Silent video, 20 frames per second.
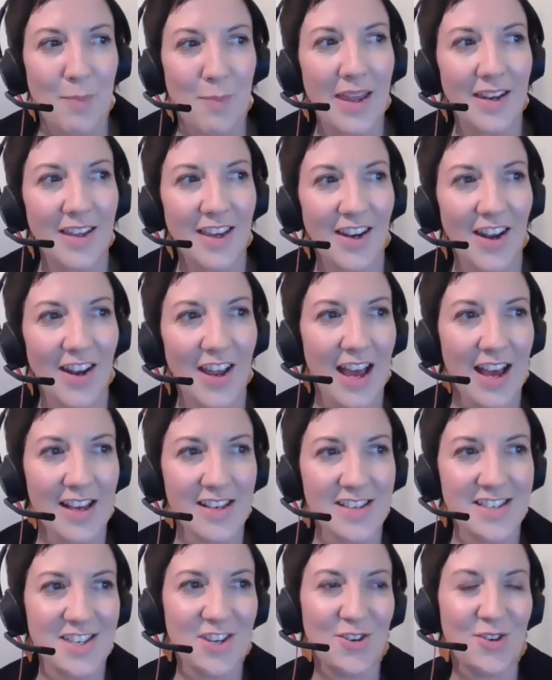Megan, can I
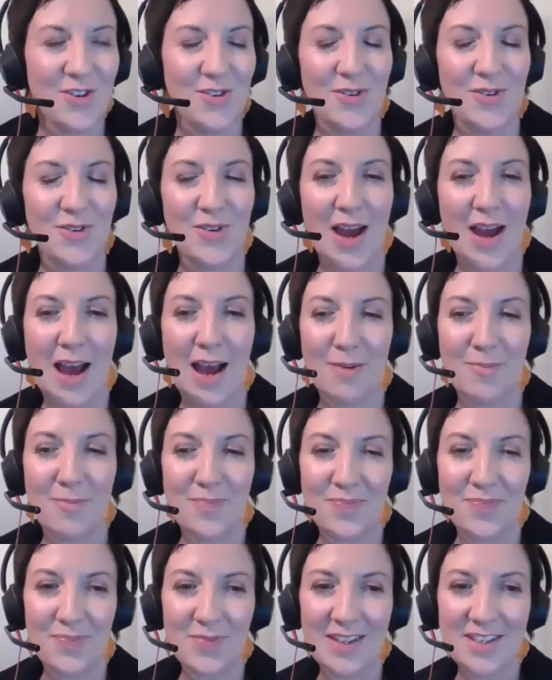ask you um,
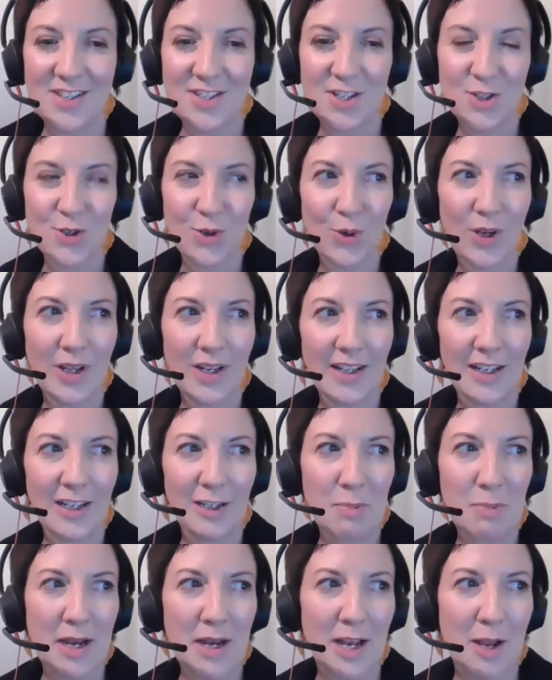to talk a
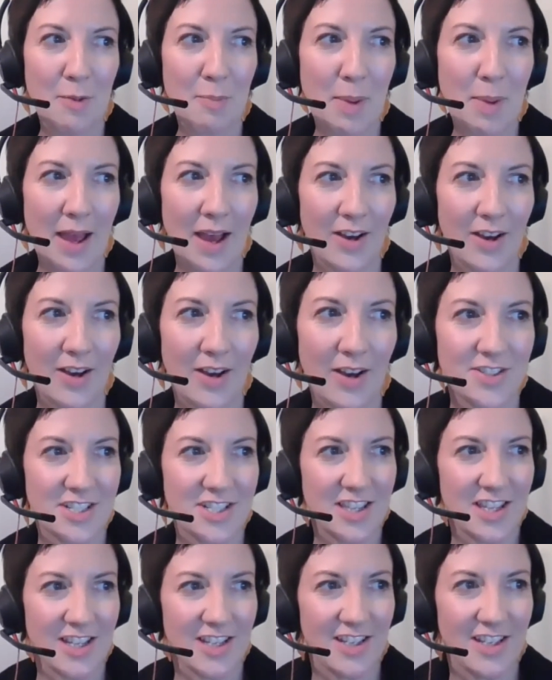little bit about
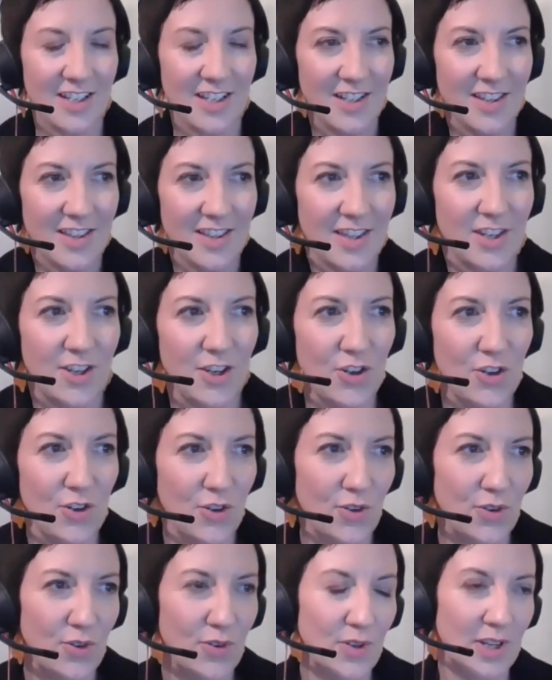the, the
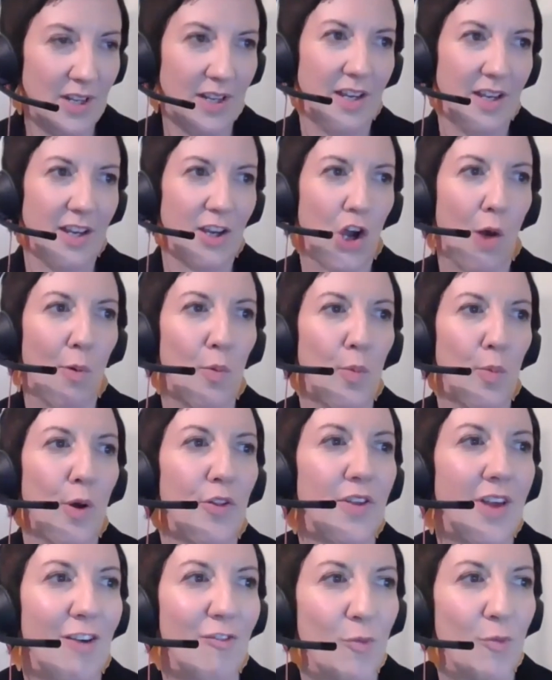new
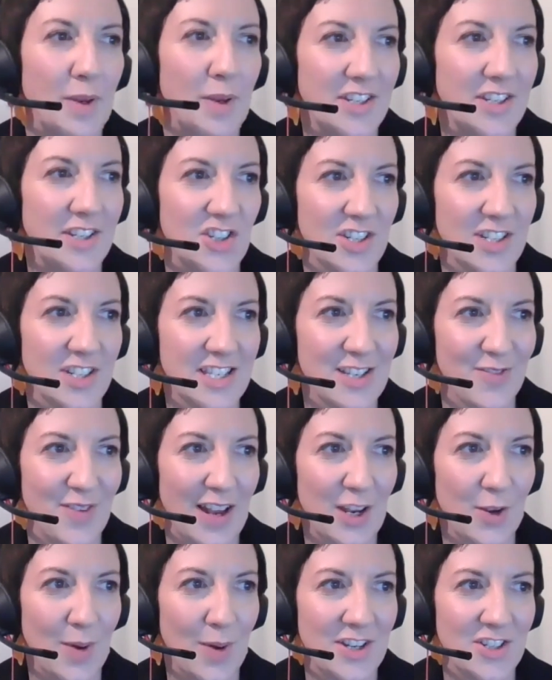Commonwealth Government Indigenous
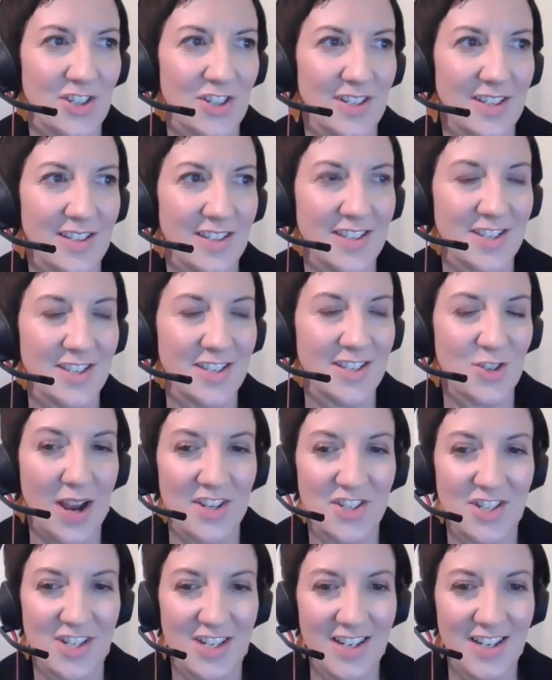Evaluation
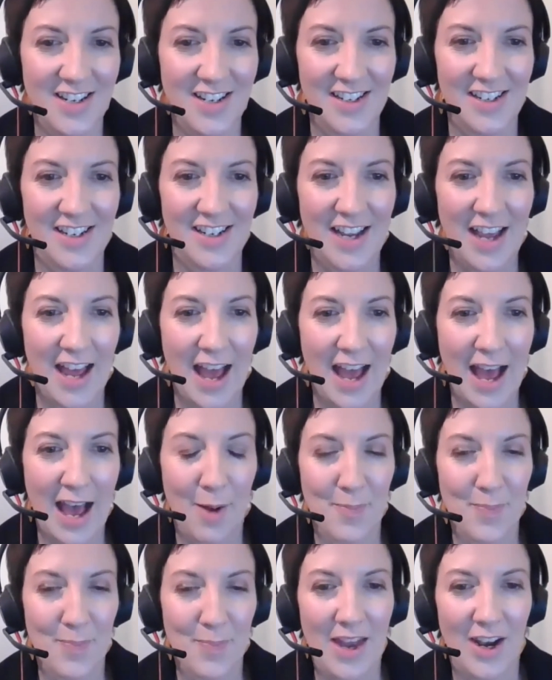Strategy?
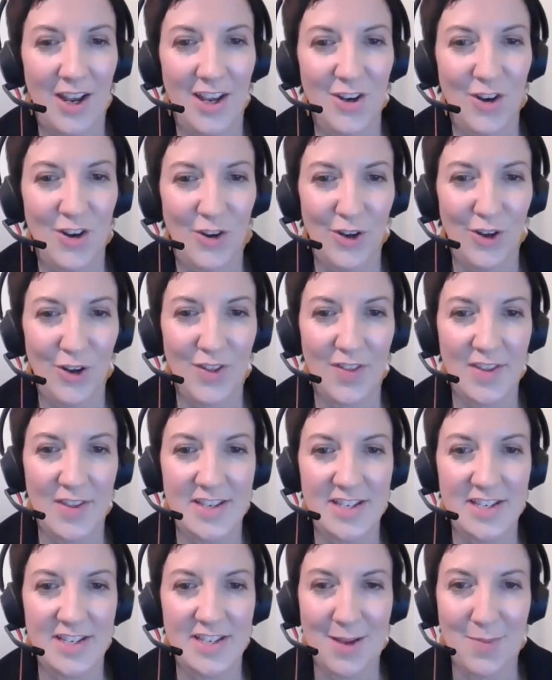Um, and I know that
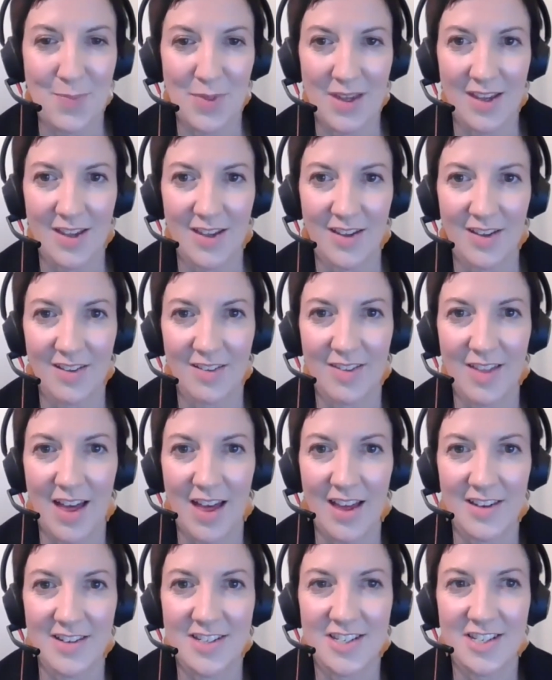this is something
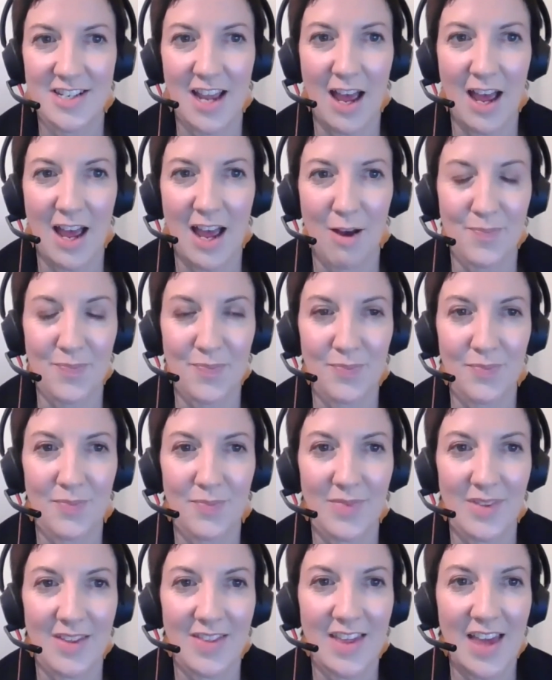that
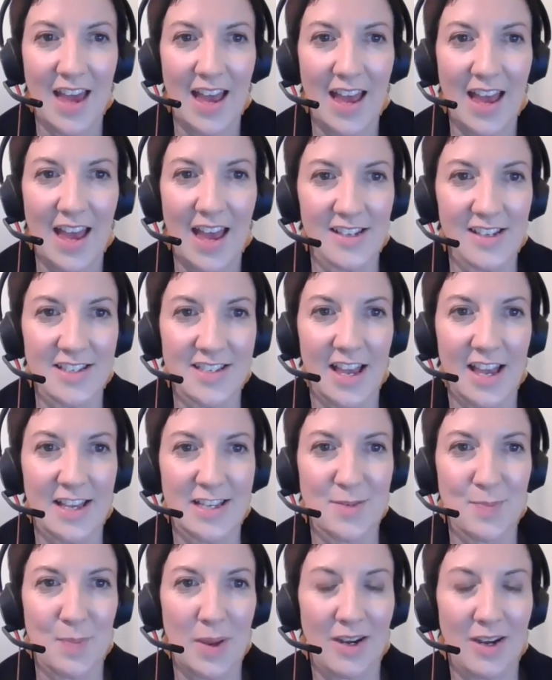um, the A E S
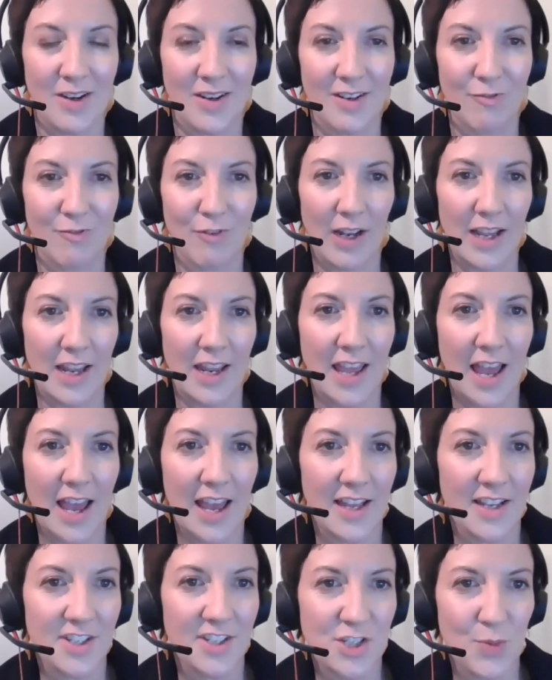has been really
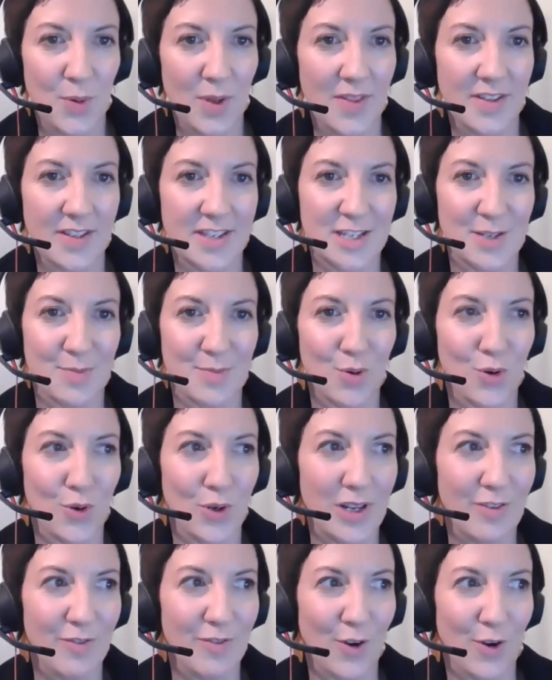engaged with and
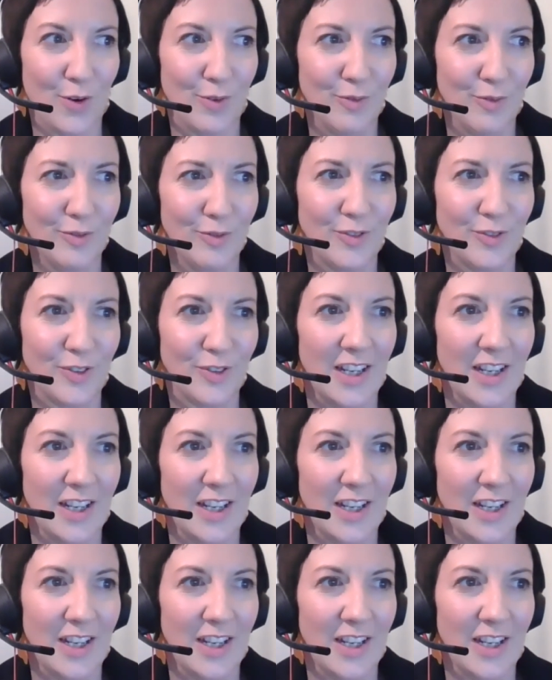supportive of.